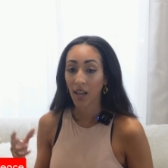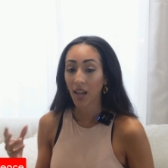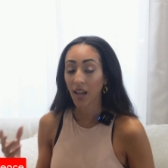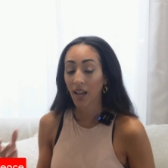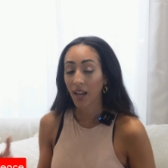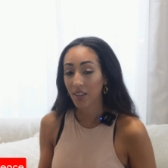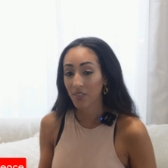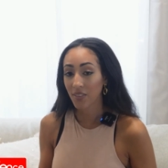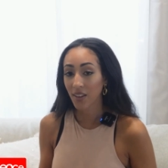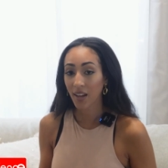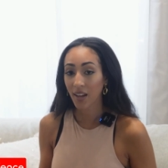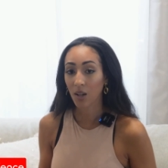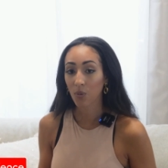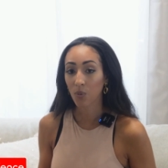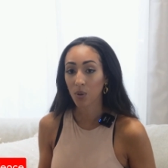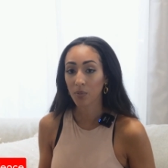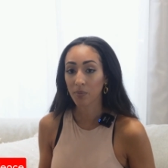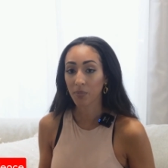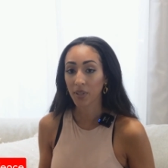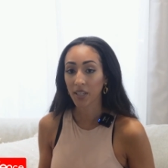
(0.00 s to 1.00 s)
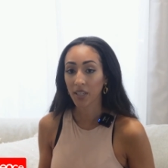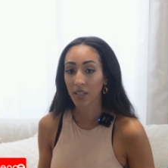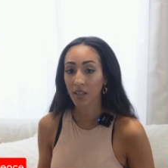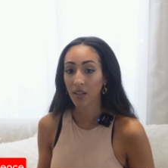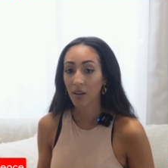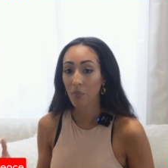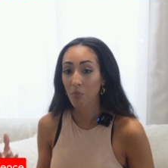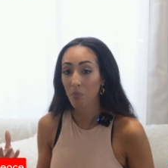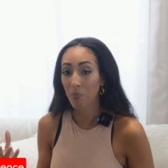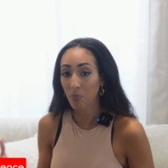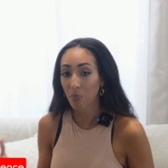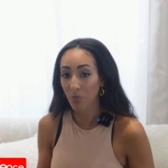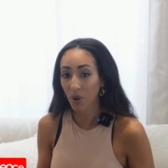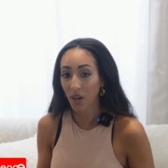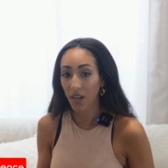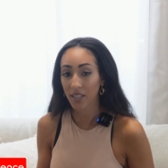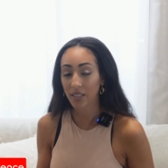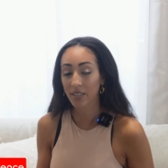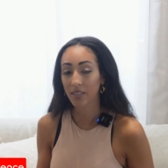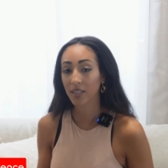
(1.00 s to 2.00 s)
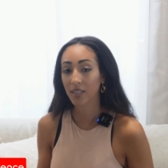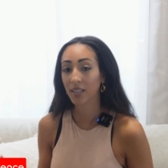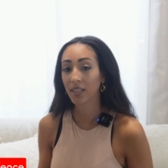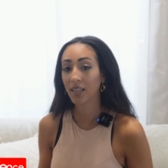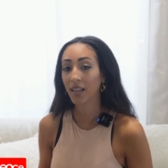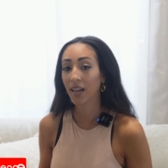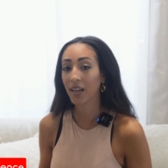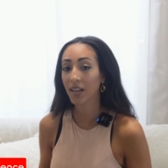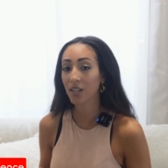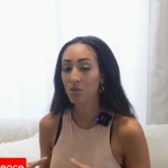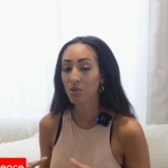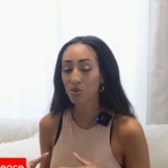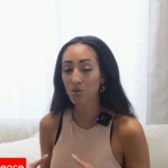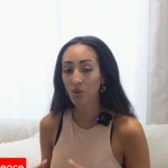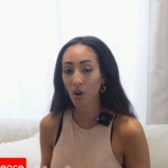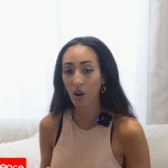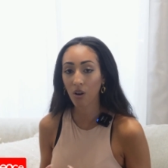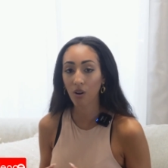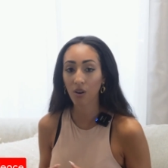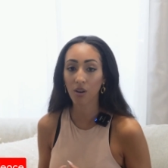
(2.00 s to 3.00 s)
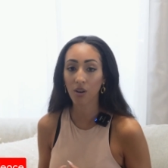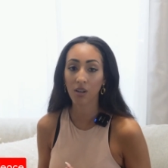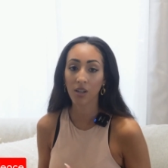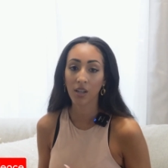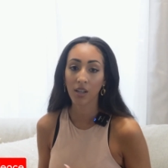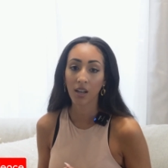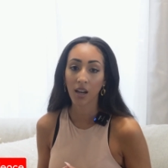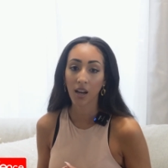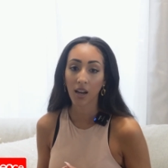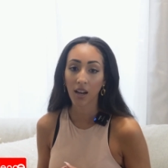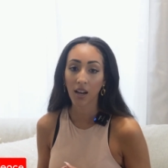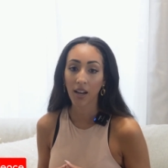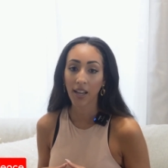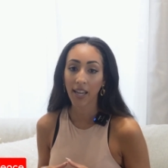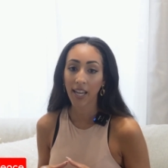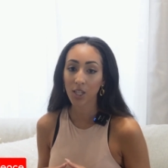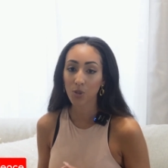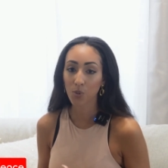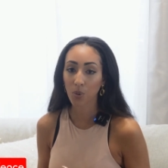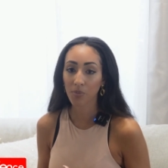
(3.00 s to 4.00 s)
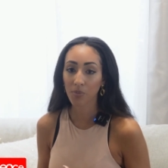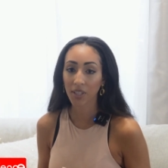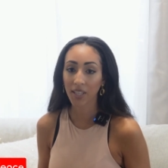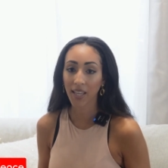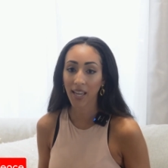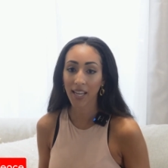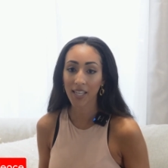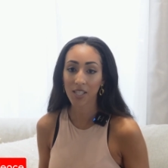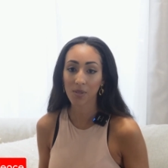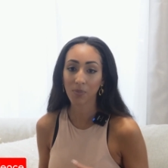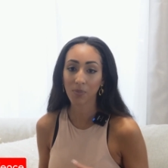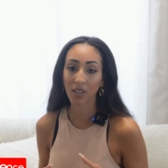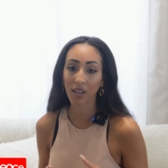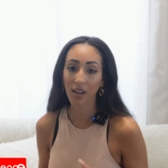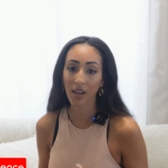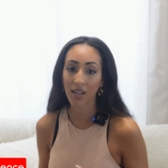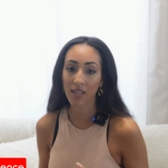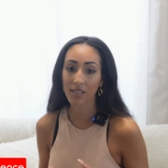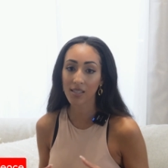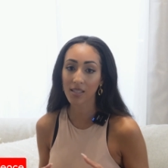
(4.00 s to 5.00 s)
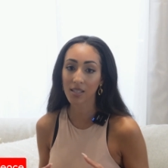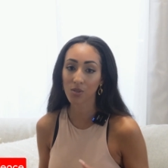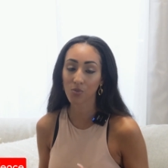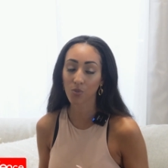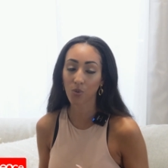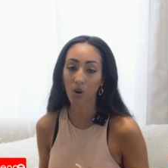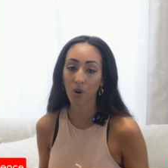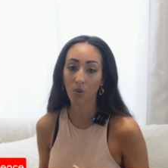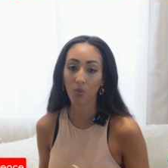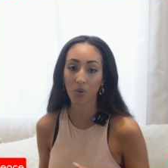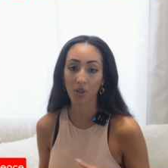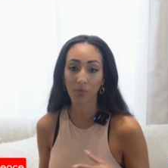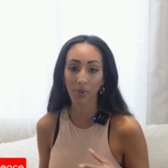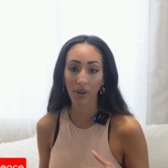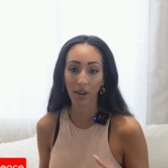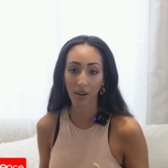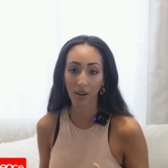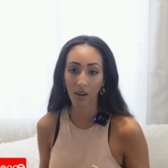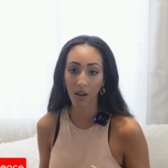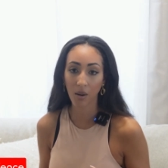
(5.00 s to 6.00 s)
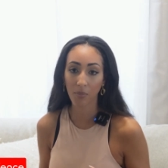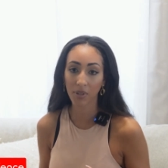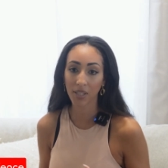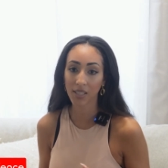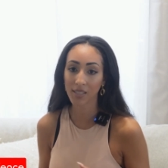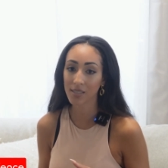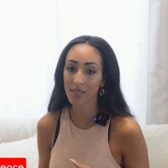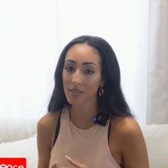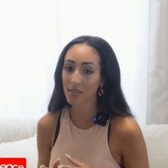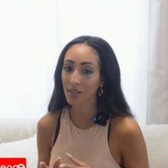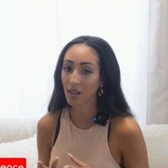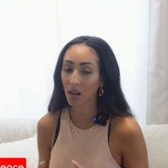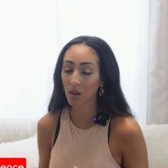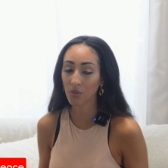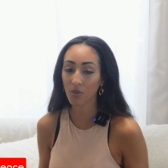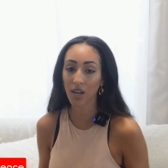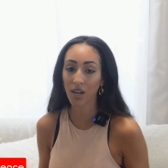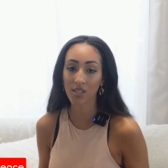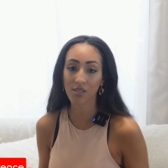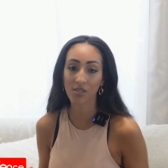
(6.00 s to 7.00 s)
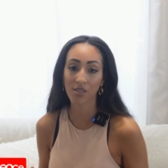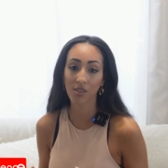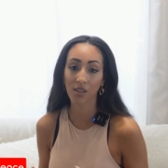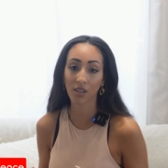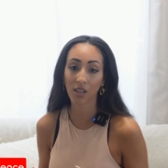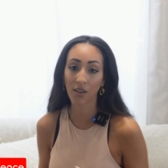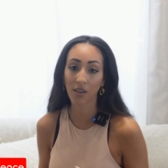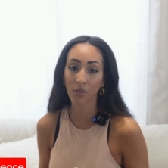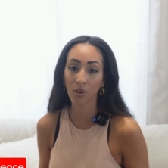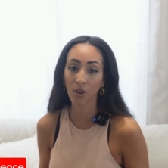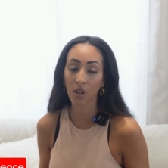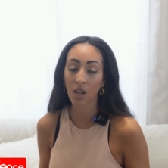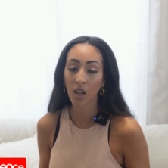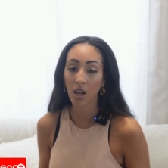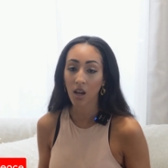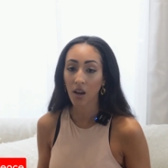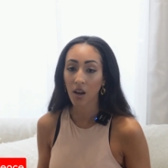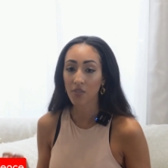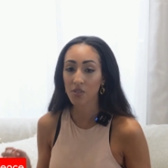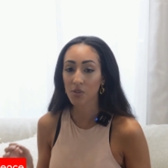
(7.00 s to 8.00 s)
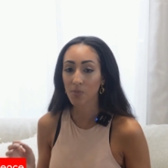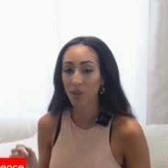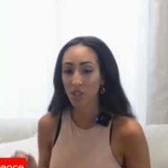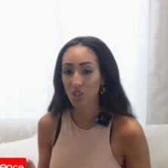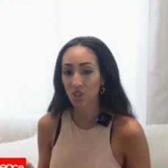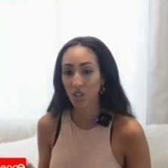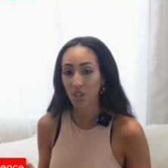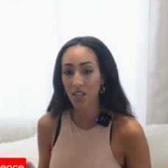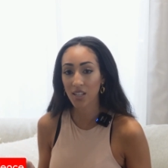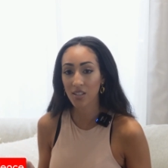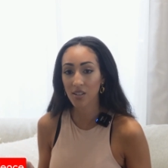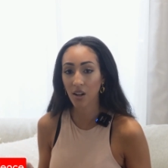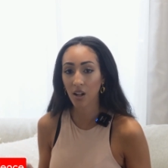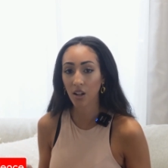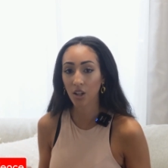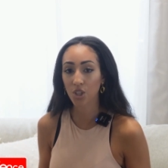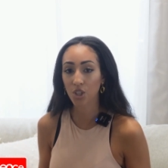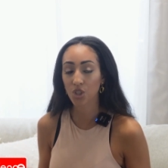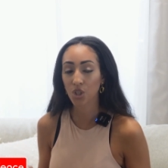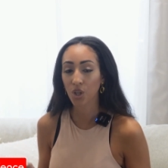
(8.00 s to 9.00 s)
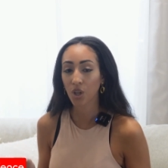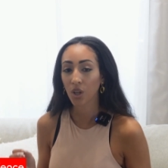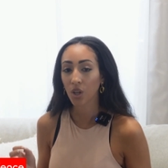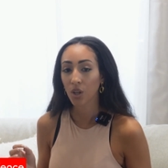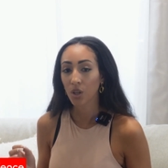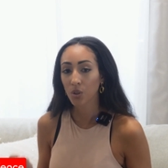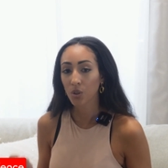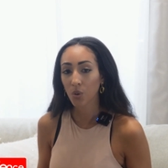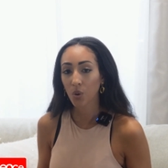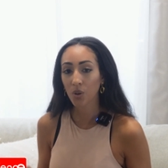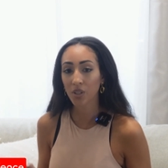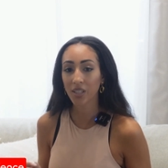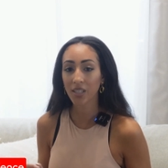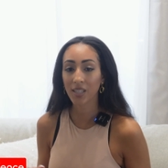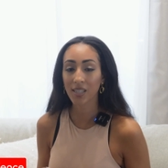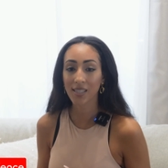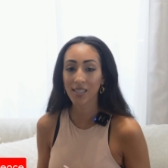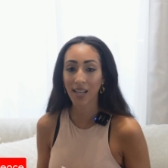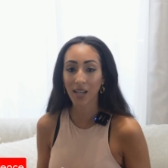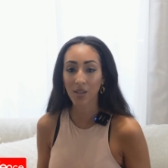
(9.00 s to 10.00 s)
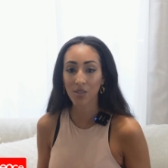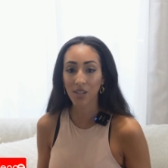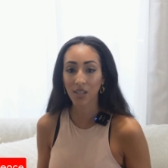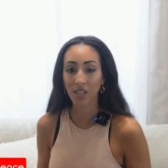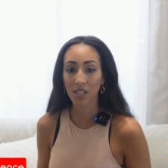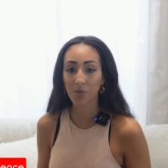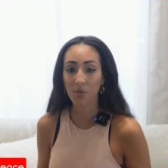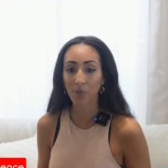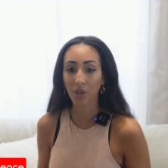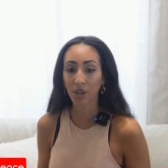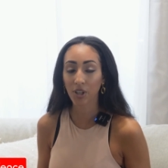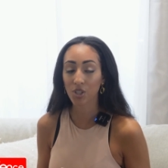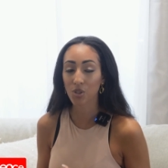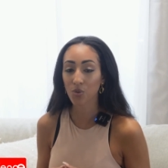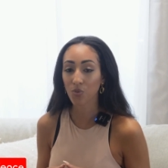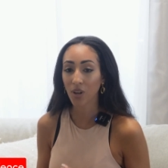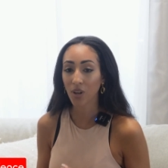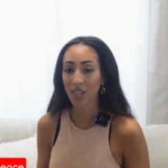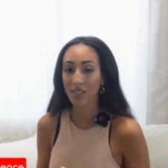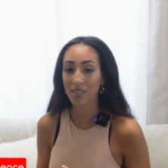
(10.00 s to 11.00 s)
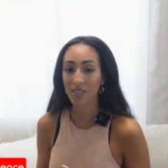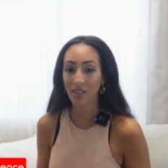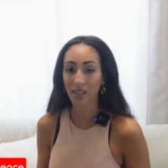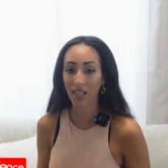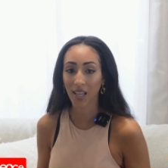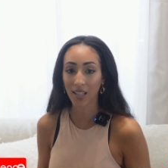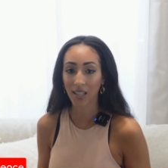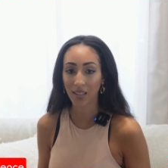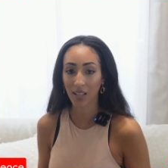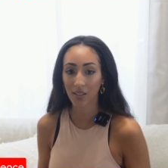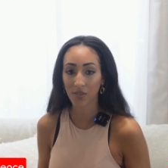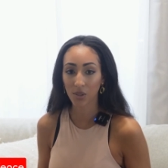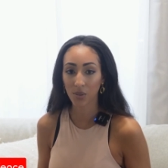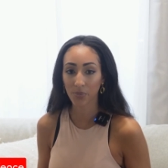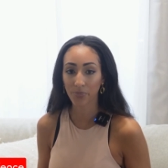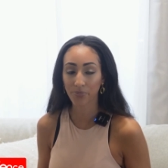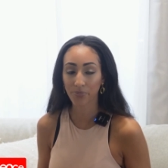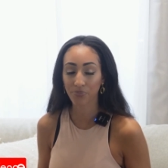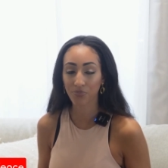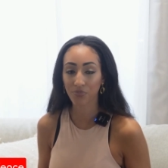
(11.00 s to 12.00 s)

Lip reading: and the L-1B, but he had a stronger H-1B case because his role with the parent company did not rise to the level of specialized knowledge, nor did his outside experience rise to that level.